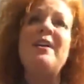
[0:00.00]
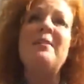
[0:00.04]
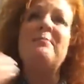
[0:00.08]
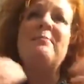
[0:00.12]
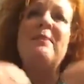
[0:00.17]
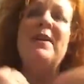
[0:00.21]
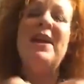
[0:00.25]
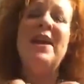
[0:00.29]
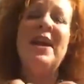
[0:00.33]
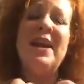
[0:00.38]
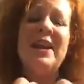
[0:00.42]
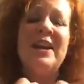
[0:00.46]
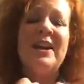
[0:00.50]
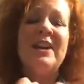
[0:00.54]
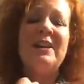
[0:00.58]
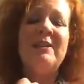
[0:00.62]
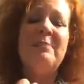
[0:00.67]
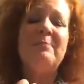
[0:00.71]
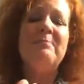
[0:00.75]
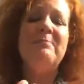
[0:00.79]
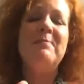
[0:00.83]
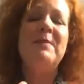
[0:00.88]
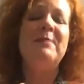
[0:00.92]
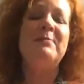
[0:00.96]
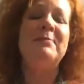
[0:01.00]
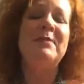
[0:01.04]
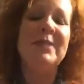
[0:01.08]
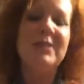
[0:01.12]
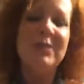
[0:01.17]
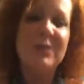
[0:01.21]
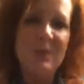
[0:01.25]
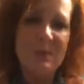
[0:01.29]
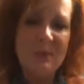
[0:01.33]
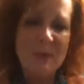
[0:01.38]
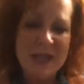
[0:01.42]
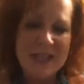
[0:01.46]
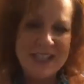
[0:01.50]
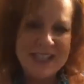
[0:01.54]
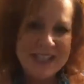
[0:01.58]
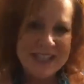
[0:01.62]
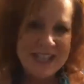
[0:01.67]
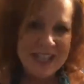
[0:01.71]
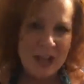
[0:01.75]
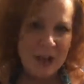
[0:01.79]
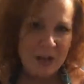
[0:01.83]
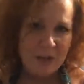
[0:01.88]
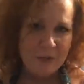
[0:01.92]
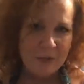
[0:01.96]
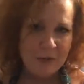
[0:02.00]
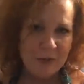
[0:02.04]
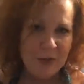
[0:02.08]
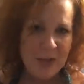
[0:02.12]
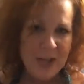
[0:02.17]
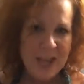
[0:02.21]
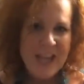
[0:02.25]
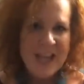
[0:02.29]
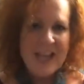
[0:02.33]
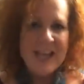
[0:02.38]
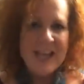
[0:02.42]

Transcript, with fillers: am making a commitment to myself.